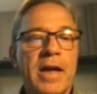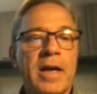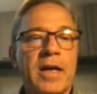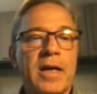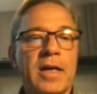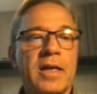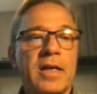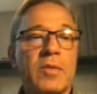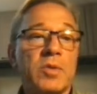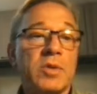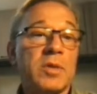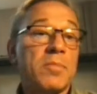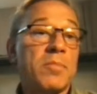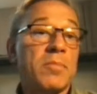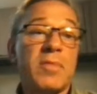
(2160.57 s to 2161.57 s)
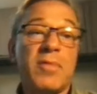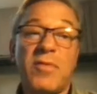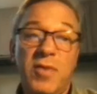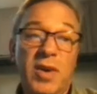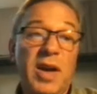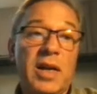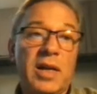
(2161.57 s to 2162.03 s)
It was a
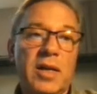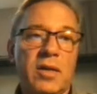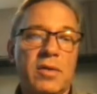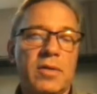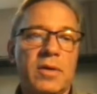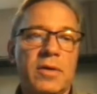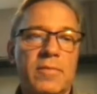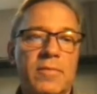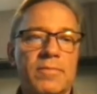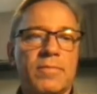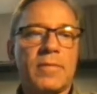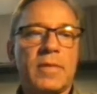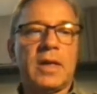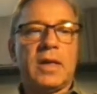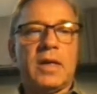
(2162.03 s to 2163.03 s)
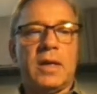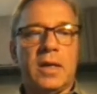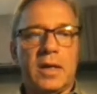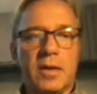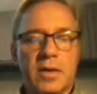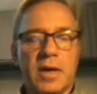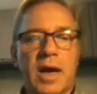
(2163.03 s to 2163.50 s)
fairly
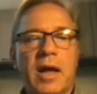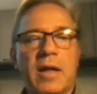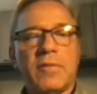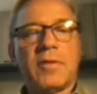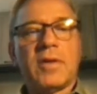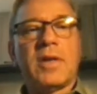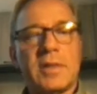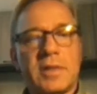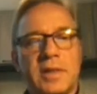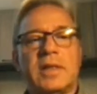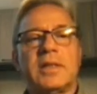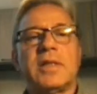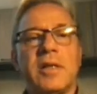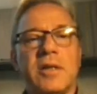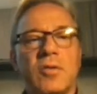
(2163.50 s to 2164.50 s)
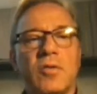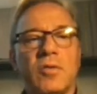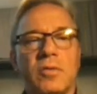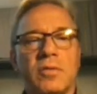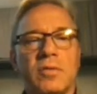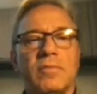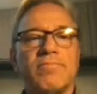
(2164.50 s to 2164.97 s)
healthy
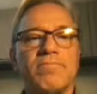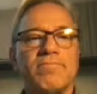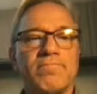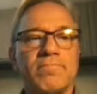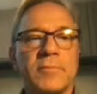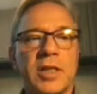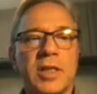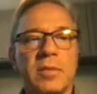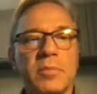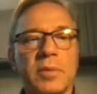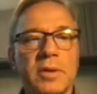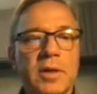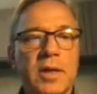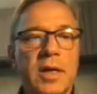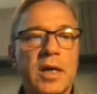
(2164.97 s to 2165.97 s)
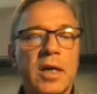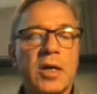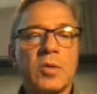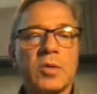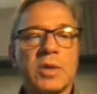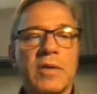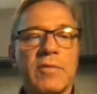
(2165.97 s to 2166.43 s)
60-year-old gentleman
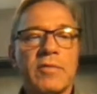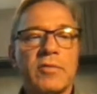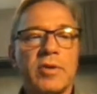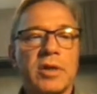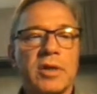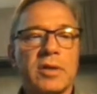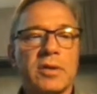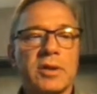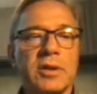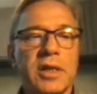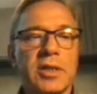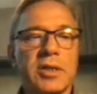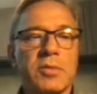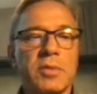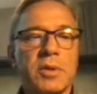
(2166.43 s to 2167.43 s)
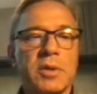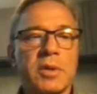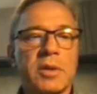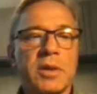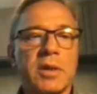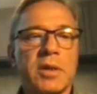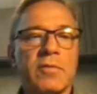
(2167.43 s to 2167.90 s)
who was having retinal detachment,
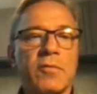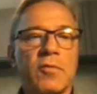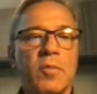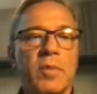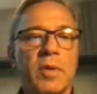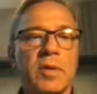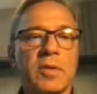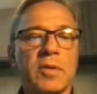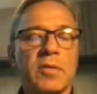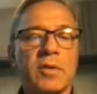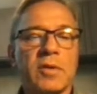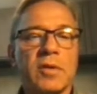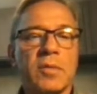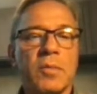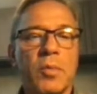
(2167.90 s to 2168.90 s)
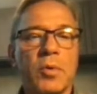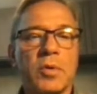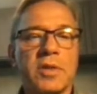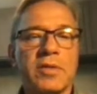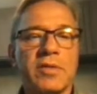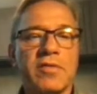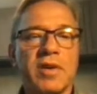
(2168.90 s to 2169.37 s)
and 4 mils of
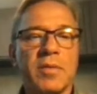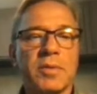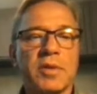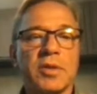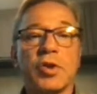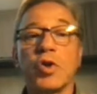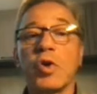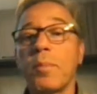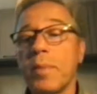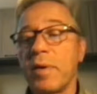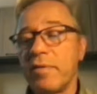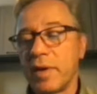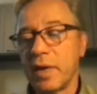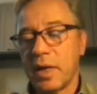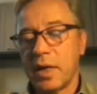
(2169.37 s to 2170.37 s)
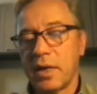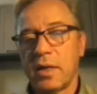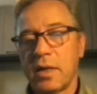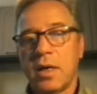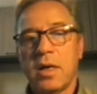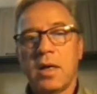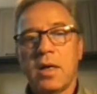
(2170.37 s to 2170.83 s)
0.75% dropivacine
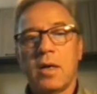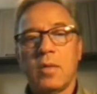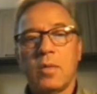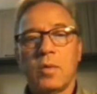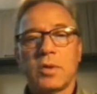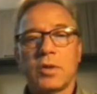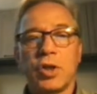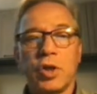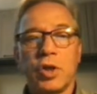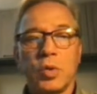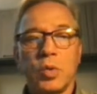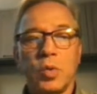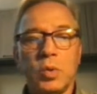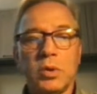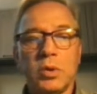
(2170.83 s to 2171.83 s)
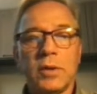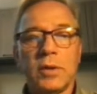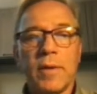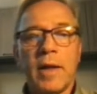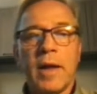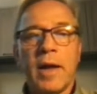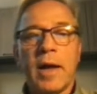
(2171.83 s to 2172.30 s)
was used.
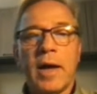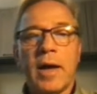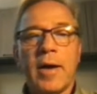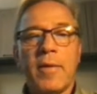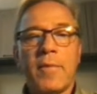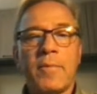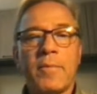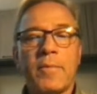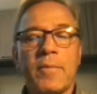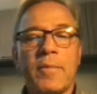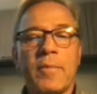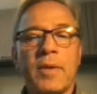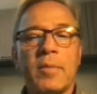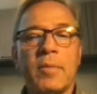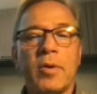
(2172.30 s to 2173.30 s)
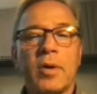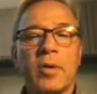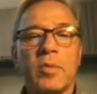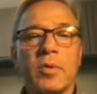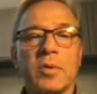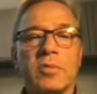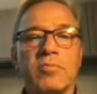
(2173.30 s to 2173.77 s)
The
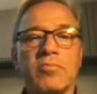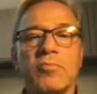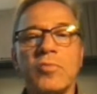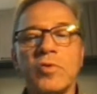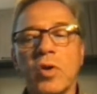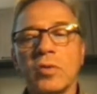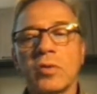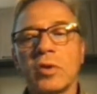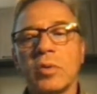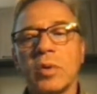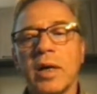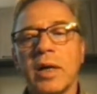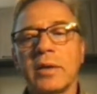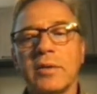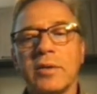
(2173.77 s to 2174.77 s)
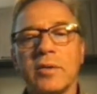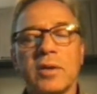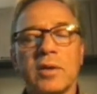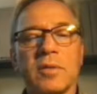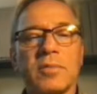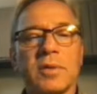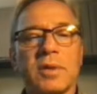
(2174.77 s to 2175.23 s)
block was not quite to
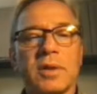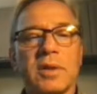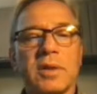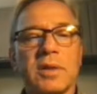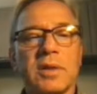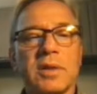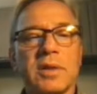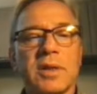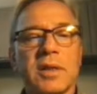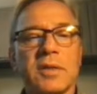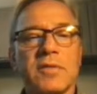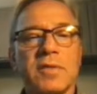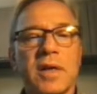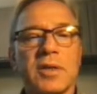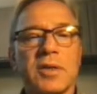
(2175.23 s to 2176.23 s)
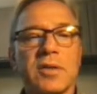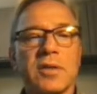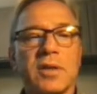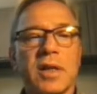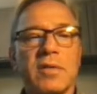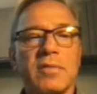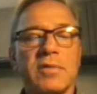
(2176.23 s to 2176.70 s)
the anesthetist's satisfaction.
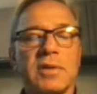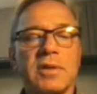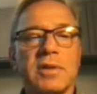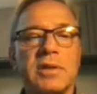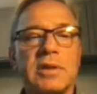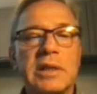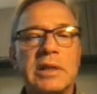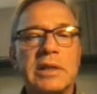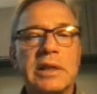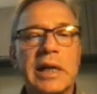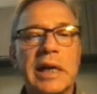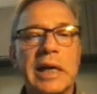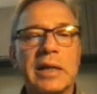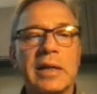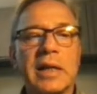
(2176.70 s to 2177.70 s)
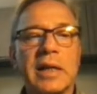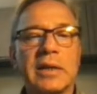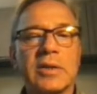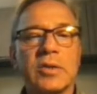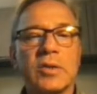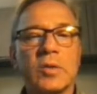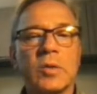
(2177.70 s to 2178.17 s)
They declared
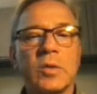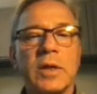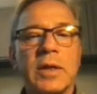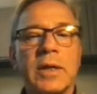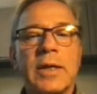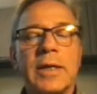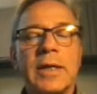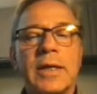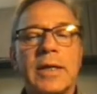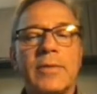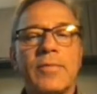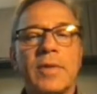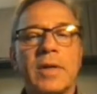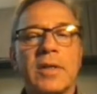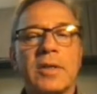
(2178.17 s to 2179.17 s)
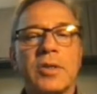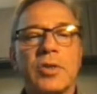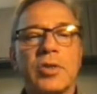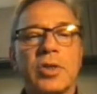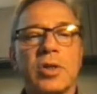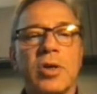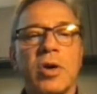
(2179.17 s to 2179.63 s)
that to their
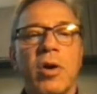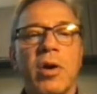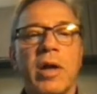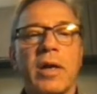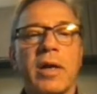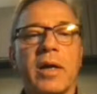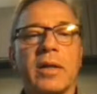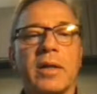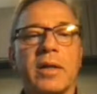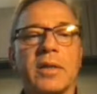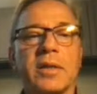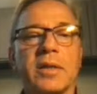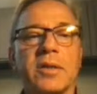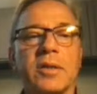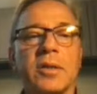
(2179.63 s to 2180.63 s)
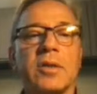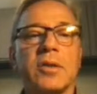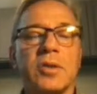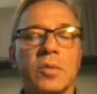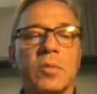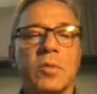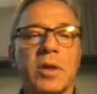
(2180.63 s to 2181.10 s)
surgical colleague, and he said, "Oh,
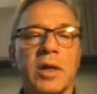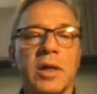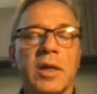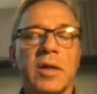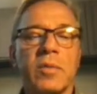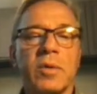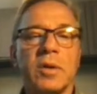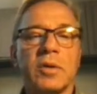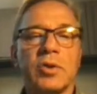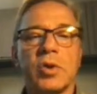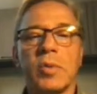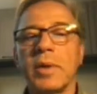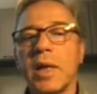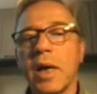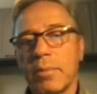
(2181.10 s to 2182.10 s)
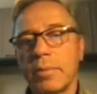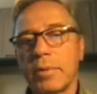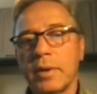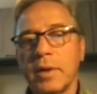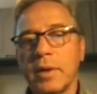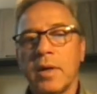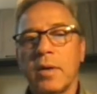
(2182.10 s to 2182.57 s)
don't worry, I will top it up
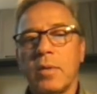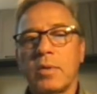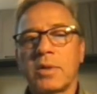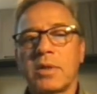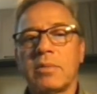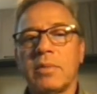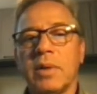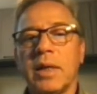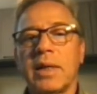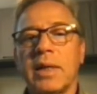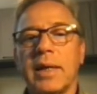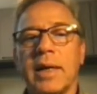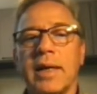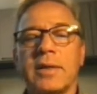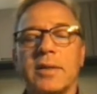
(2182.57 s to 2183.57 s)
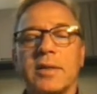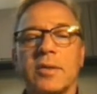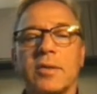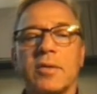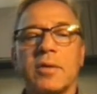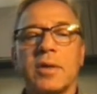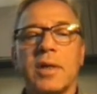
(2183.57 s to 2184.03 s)
with some lidocaine."
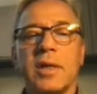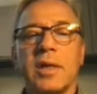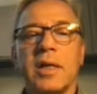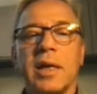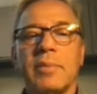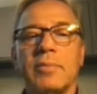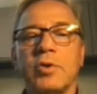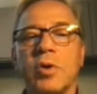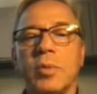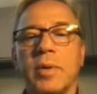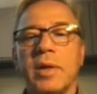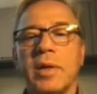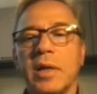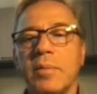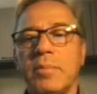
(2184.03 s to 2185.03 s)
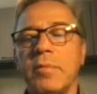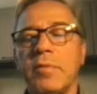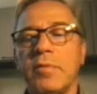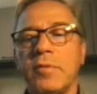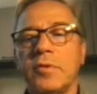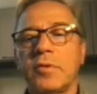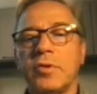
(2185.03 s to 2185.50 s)
So he kept topping it up
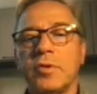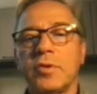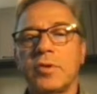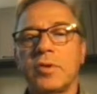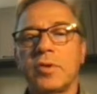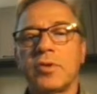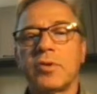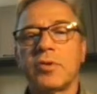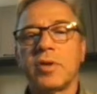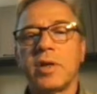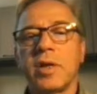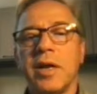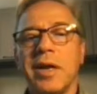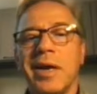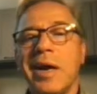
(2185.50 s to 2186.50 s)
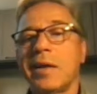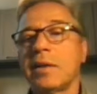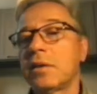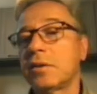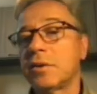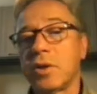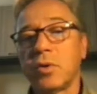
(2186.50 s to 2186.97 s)
during surgery
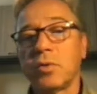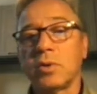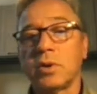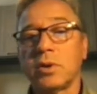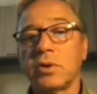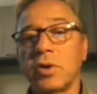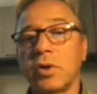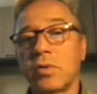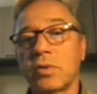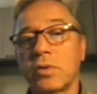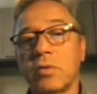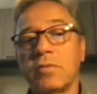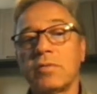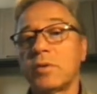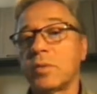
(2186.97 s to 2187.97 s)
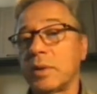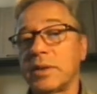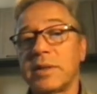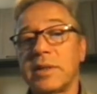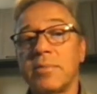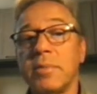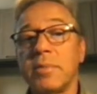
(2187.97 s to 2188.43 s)
at the total dose of
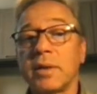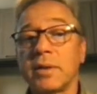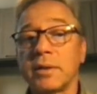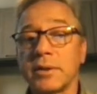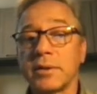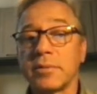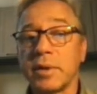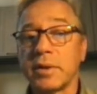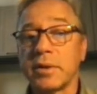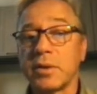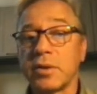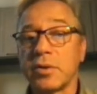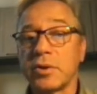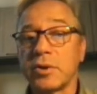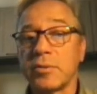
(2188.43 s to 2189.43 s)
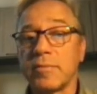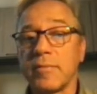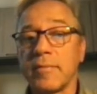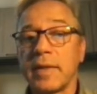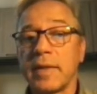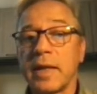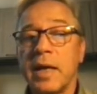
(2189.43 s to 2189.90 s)
20 mils by surgeon.
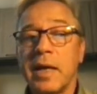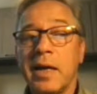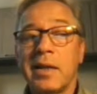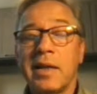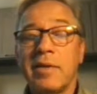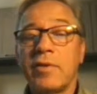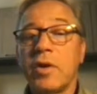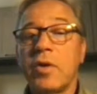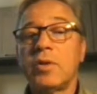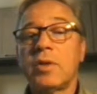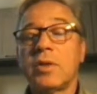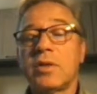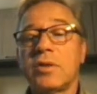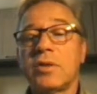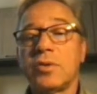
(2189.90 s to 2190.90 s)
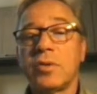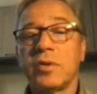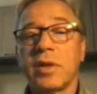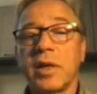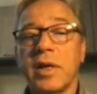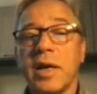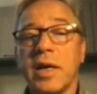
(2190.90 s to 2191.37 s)
They've noticed during
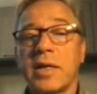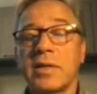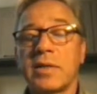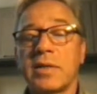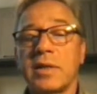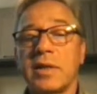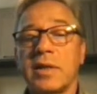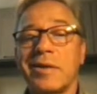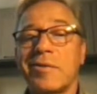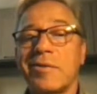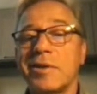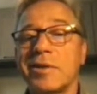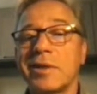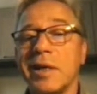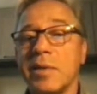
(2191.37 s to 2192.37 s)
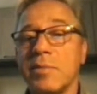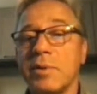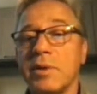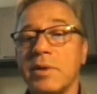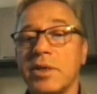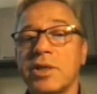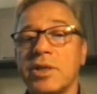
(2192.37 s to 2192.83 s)
the case an increase in
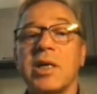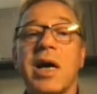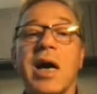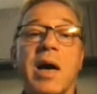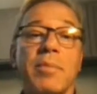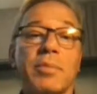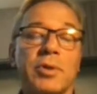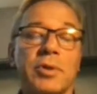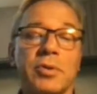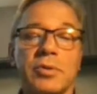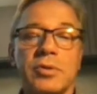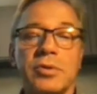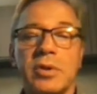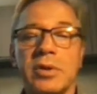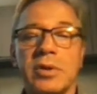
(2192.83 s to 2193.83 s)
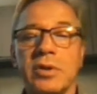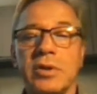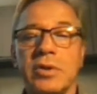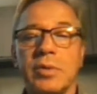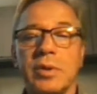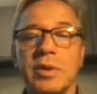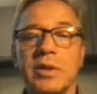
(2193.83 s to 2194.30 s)
hypertension up to
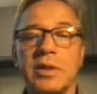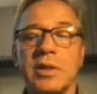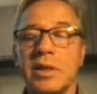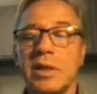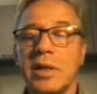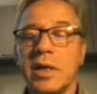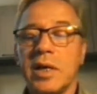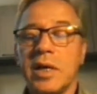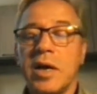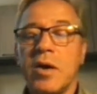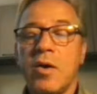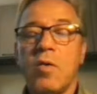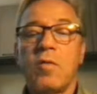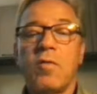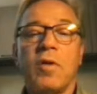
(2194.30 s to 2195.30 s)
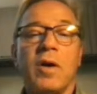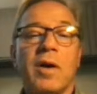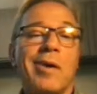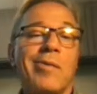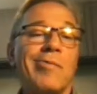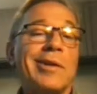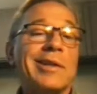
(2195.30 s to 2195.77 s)
220
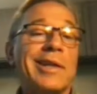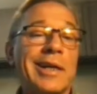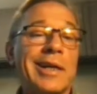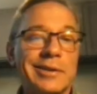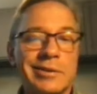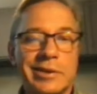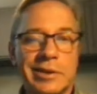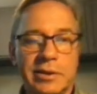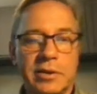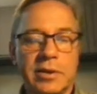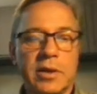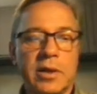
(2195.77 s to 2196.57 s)
over 100,